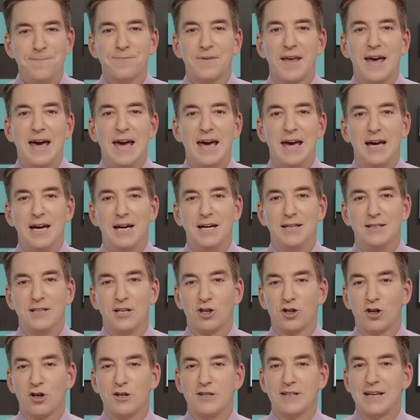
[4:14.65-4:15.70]
And it
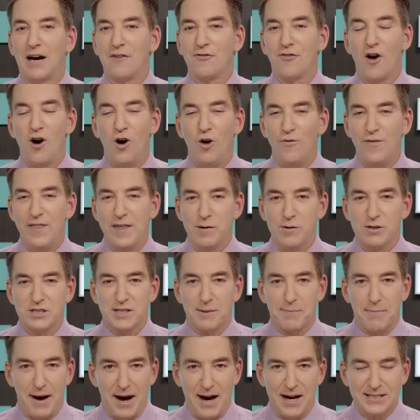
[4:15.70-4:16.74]
turned out the whole thing was a
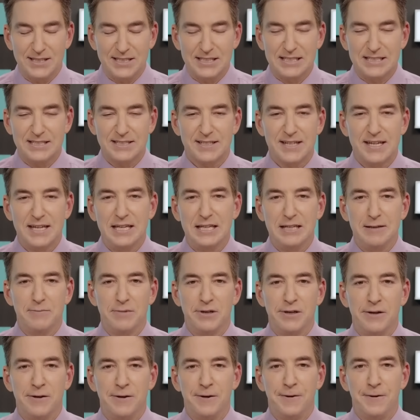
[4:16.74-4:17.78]
Ponzi
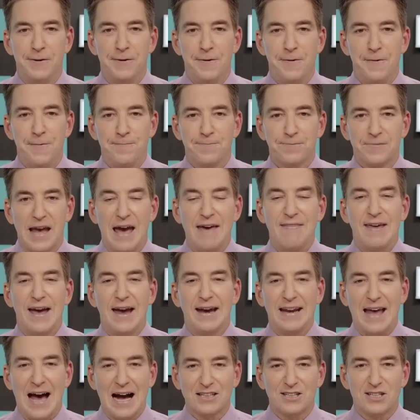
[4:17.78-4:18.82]
scheme. And they
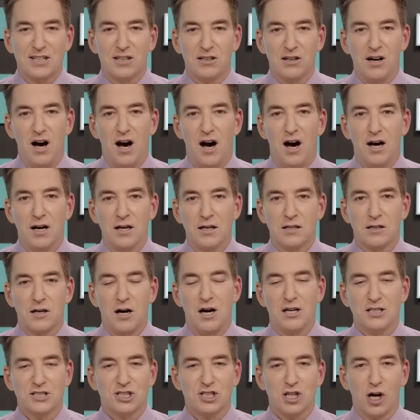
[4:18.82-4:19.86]
enacted a law
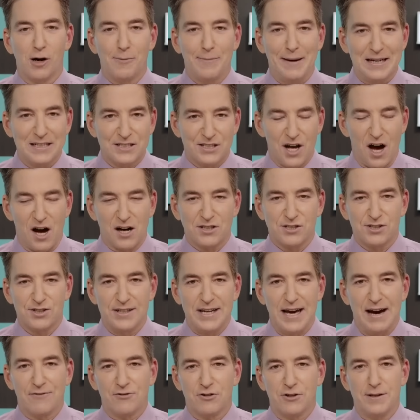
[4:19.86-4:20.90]
called Sarbanes-Oxley
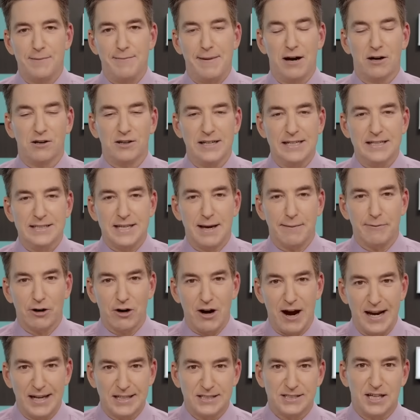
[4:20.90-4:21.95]
after the Maryland
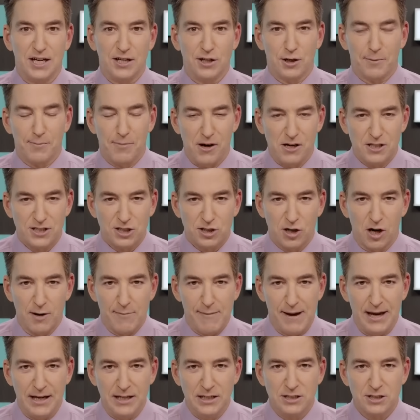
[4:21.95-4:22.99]
Democratic Senator Paul
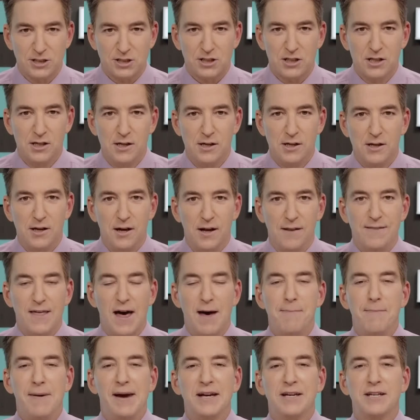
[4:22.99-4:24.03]
Sarbanes
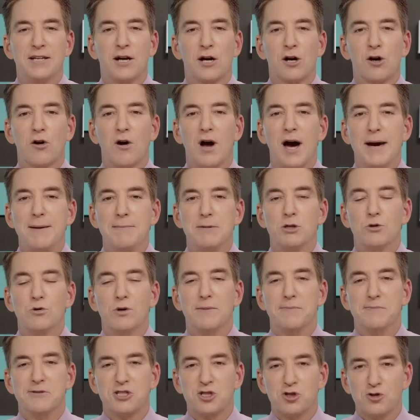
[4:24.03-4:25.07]
that made it a crime to
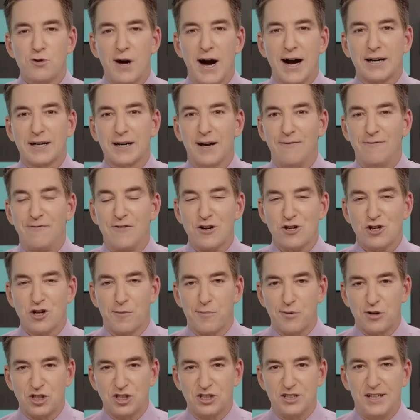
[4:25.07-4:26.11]
obstruct official
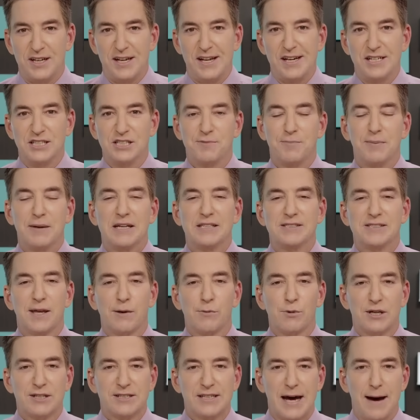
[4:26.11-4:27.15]
proceedings because they
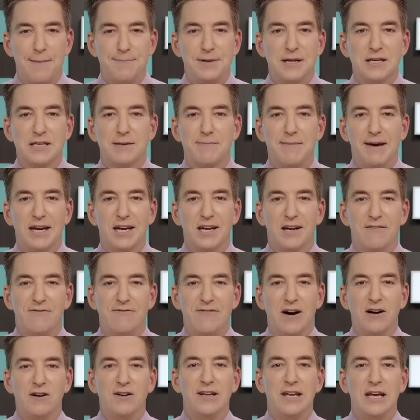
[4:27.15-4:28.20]
were attempting to make it a
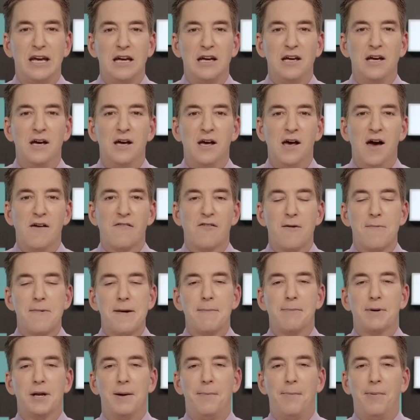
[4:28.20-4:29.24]
felony for
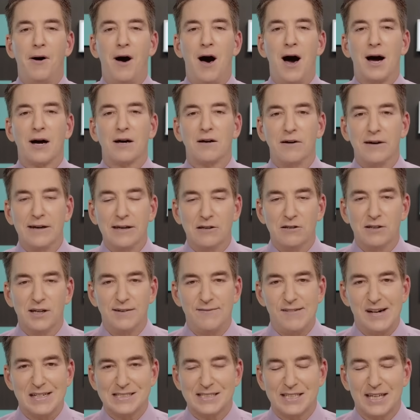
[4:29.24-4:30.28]
people to block legal
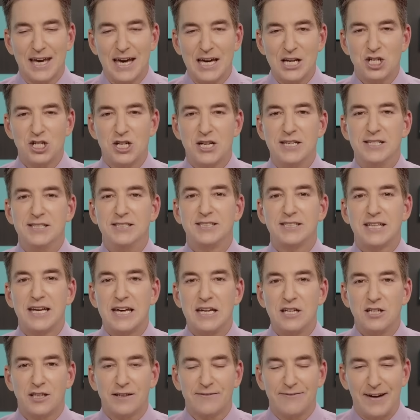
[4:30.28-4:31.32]
investigations
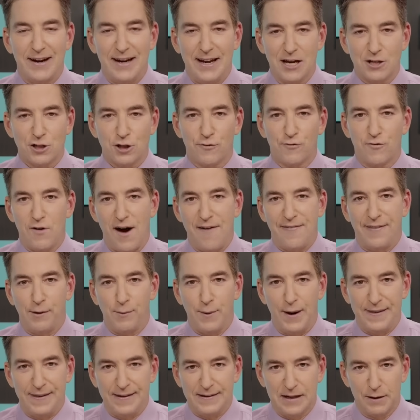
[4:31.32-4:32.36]
into financial fraud the
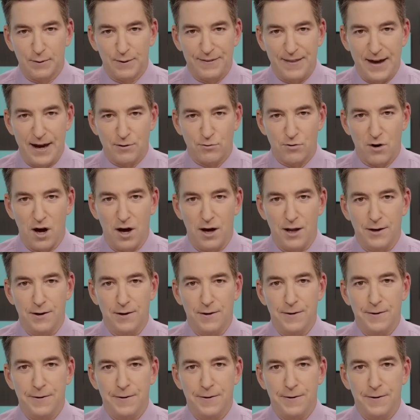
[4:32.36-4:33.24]
way they did with Enron.